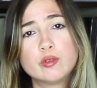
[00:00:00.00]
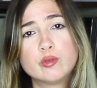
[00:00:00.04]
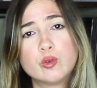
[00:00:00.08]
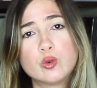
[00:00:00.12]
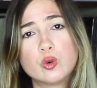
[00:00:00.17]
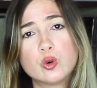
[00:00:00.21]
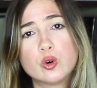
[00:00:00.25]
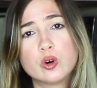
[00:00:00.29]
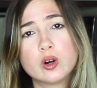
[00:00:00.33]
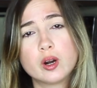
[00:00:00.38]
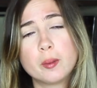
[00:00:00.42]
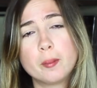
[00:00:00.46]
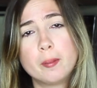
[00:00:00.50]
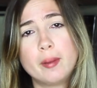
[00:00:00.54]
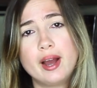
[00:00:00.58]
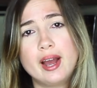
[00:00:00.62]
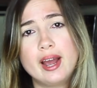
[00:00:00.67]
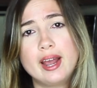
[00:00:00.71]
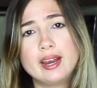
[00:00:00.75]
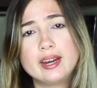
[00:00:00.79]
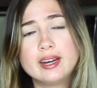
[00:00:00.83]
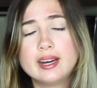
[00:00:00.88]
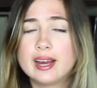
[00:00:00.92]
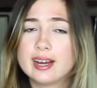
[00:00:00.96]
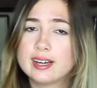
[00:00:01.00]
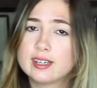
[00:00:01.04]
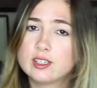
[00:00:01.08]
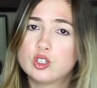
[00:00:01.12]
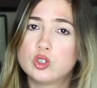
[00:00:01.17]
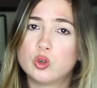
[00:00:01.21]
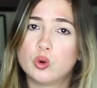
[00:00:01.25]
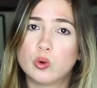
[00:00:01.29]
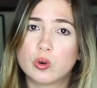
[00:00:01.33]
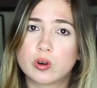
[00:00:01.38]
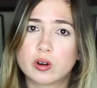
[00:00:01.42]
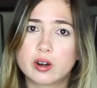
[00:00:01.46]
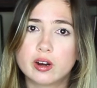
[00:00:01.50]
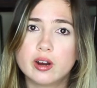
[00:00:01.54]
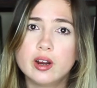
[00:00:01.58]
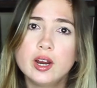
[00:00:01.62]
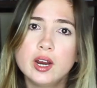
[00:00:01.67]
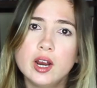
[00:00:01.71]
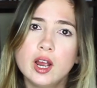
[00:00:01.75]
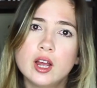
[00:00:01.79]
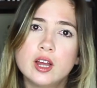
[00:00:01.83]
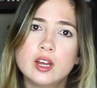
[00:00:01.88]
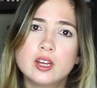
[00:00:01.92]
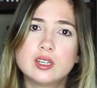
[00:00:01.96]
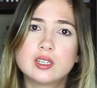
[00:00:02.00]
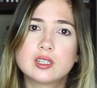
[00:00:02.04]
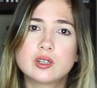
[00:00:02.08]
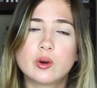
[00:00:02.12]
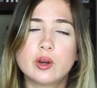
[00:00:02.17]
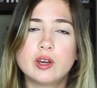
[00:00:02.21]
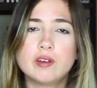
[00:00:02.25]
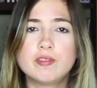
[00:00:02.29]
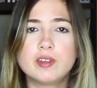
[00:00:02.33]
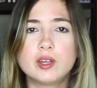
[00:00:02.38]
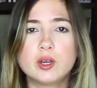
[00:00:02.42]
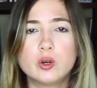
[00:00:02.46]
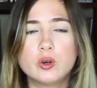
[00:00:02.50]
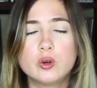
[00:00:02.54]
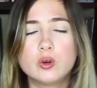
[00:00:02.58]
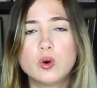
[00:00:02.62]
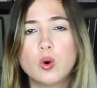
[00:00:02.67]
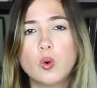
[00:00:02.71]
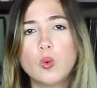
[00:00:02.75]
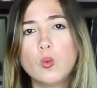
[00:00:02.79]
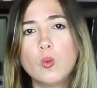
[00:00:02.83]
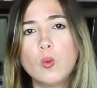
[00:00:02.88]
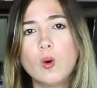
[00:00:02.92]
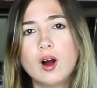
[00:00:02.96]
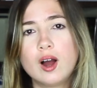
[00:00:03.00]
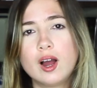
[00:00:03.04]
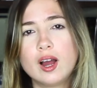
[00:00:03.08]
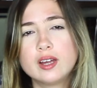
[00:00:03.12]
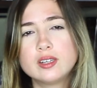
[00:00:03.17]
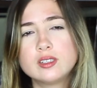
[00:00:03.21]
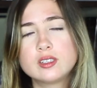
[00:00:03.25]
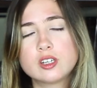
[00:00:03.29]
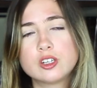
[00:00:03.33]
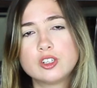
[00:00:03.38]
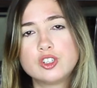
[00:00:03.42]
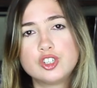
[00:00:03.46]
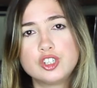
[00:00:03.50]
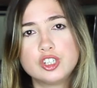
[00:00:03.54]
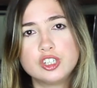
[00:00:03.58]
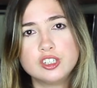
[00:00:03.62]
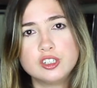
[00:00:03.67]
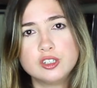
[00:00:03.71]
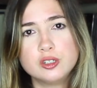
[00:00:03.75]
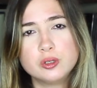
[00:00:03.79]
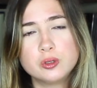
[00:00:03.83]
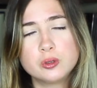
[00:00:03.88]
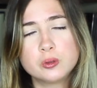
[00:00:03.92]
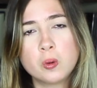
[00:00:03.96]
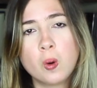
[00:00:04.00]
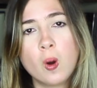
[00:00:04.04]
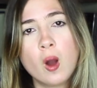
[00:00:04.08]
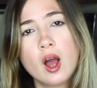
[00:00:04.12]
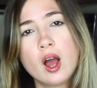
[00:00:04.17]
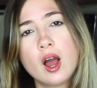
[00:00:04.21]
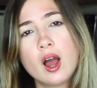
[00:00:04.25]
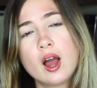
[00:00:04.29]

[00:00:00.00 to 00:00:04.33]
for my next order. So if you want to